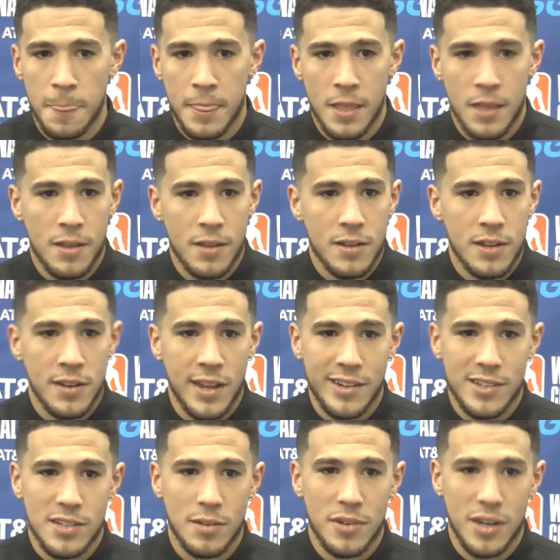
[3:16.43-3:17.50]
and that's
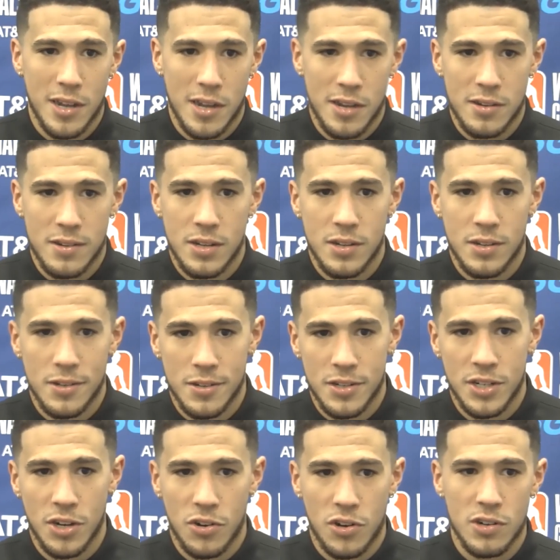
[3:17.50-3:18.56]
something that, you know,
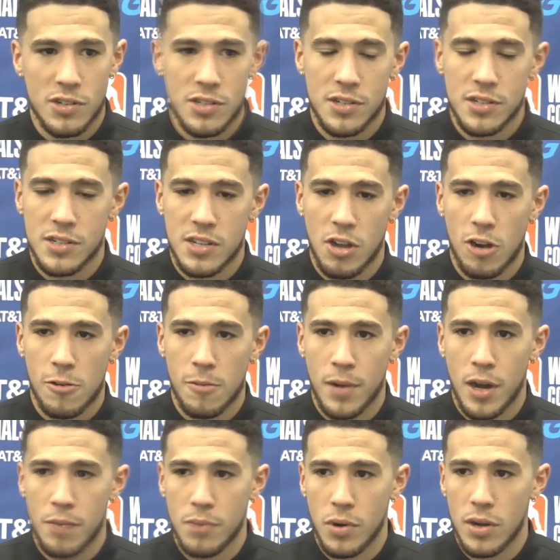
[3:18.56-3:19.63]
Chris doesn't talk about
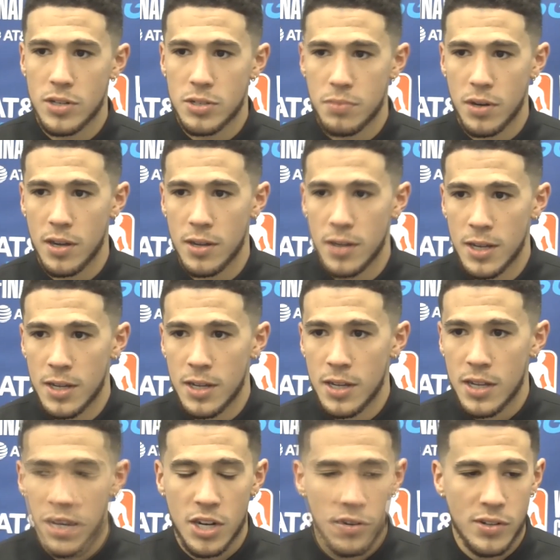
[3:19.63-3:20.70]
much, but,
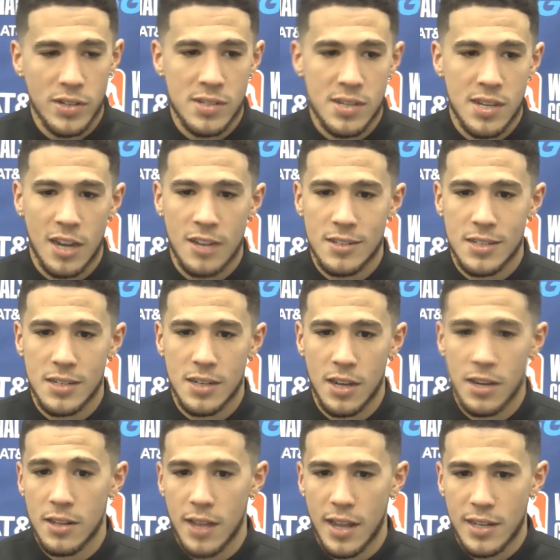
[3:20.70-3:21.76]
you know, he's second to none in
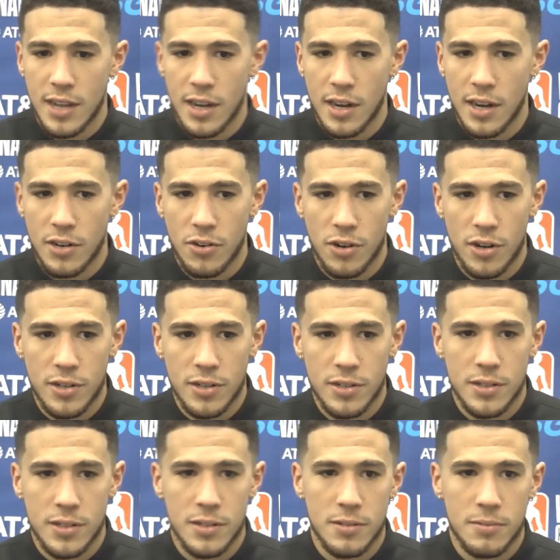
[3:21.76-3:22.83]
that category.
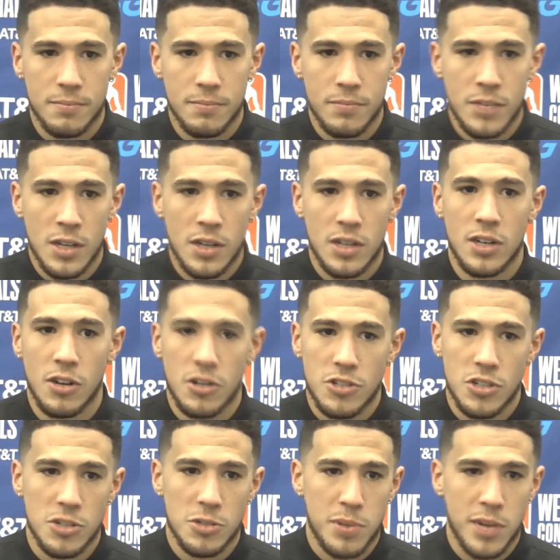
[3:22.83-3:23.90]
Um, you know, so
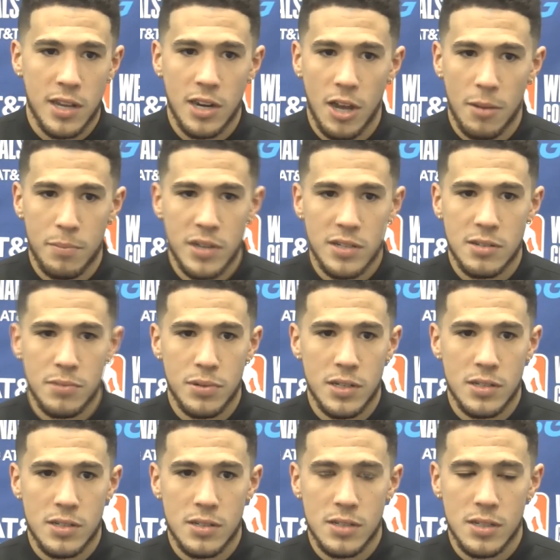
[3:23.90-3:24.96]
just picking up bits and
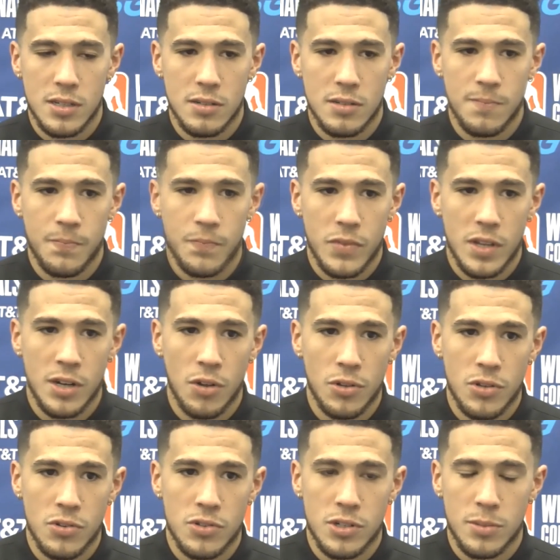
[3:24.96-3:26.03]
pieces and, you know,
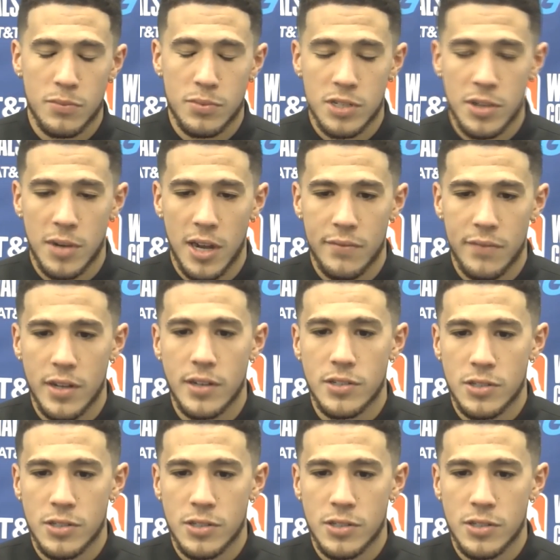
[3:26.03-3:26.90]
using them to my advantage.